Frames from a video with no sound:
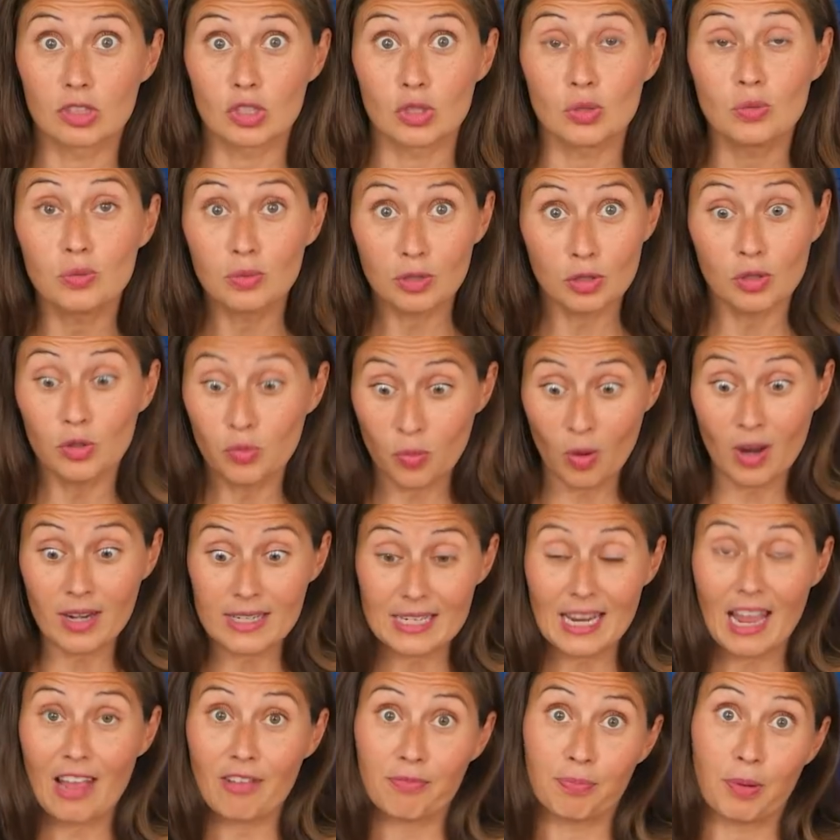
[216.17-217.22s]
Do you want
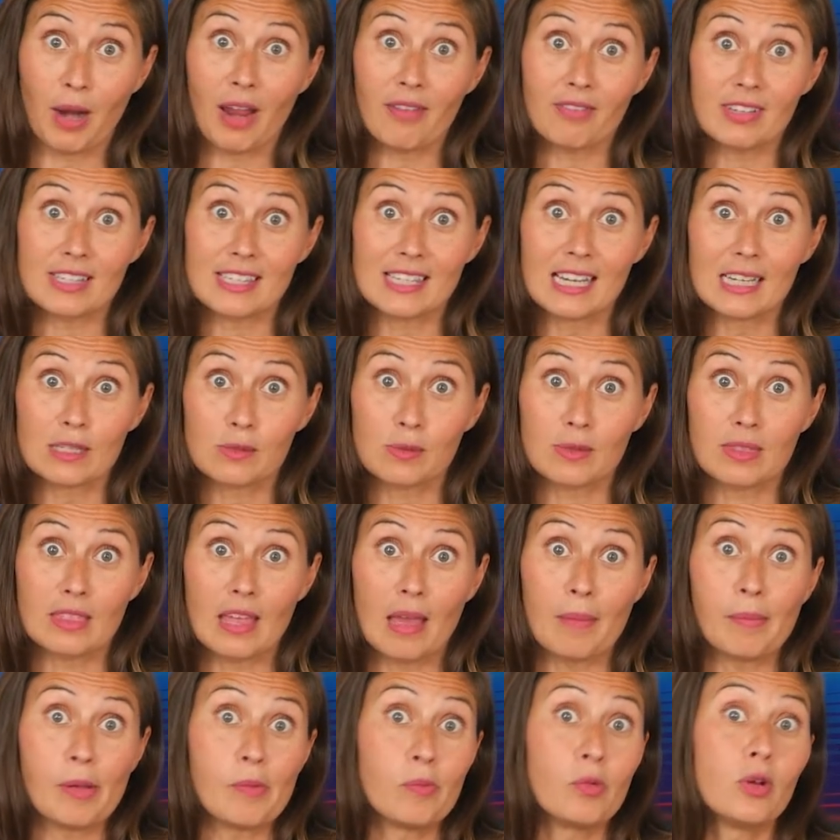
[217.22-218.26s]
to have private private sex with
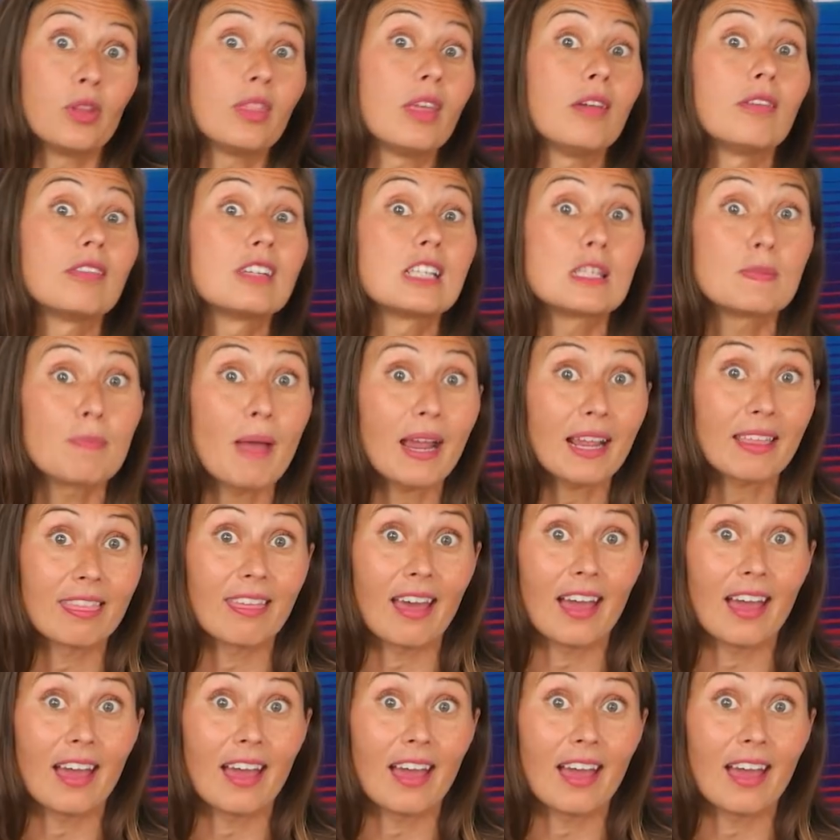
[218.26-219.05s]
them and will they respect